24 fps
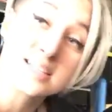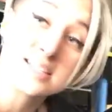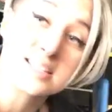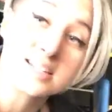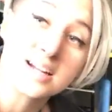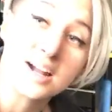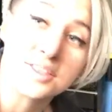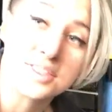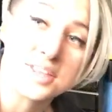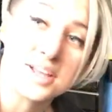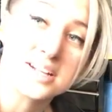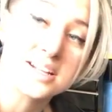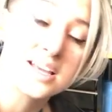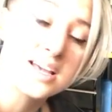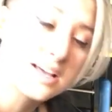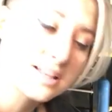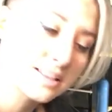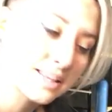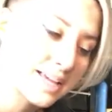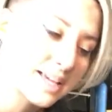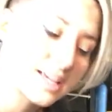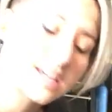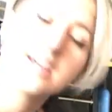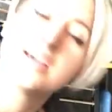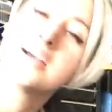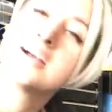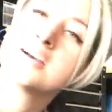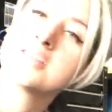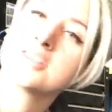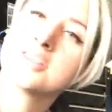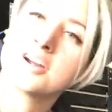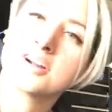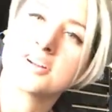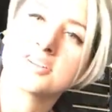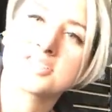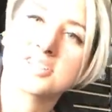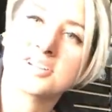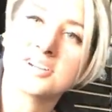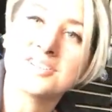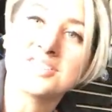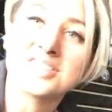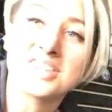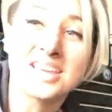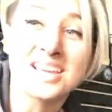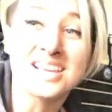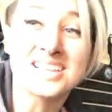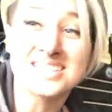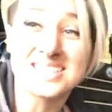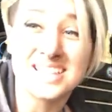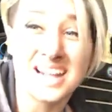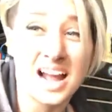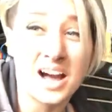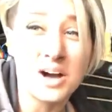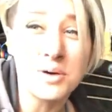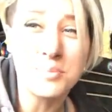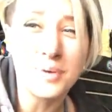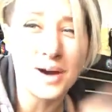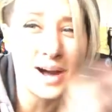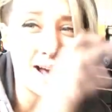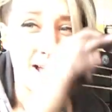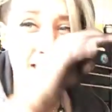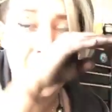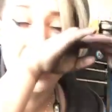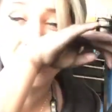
it's an authentic, there are certain things that I'll buy